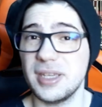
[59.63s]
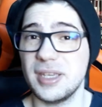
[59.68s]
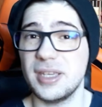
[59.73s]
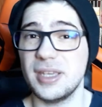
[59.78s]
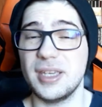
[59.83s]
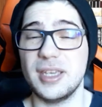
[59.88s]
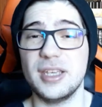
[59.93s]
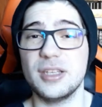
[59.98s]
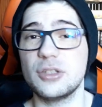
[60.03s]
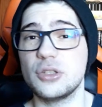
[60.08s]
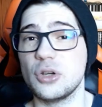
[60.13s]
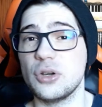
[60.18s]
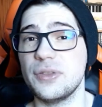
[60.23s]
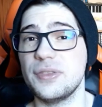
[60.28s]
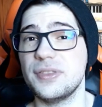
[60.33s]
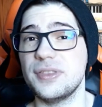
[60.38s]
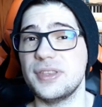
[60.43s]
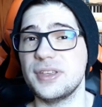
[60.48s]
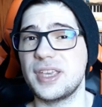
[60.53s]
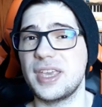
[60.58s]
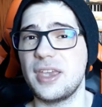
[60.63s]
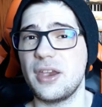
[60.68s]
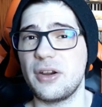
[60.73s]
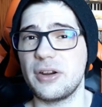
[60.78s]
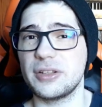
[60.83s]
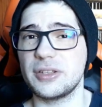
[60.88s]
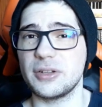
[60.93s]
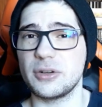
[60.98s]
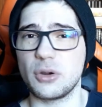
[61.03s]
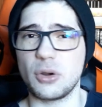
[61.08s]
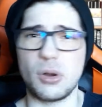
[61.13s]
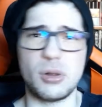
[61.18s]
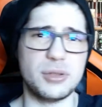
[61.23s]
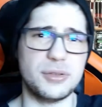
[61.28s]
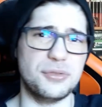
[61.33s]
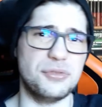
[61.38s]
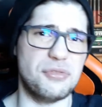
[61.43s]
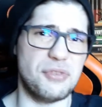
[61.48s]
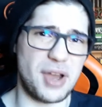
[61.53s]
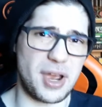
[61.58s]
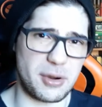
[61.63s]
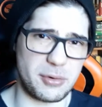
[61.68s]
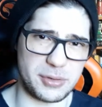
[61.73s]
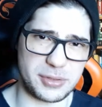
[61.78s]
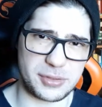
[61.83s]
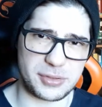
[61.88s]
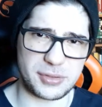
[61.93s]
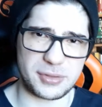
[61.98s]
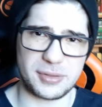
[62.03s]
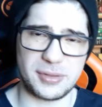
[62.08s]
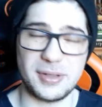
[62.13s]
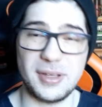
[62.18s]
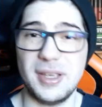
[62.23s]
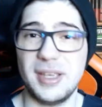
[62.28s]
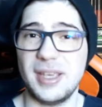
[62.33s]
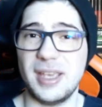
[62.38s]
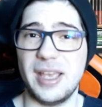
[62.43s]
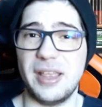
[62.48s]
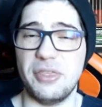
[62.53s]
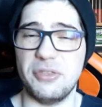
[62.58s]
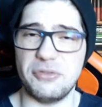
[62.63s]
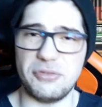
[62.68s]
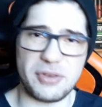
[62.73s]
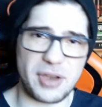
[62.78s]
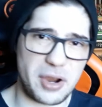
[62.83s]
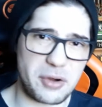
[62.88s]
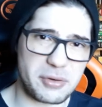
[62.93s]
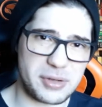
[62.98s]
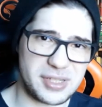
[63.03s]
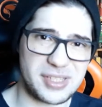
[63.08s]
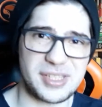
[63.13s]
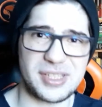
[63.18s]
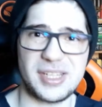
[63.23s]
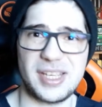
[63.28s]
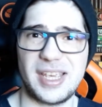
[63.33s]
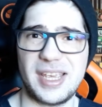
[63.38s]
is on the character called Varus. And Varus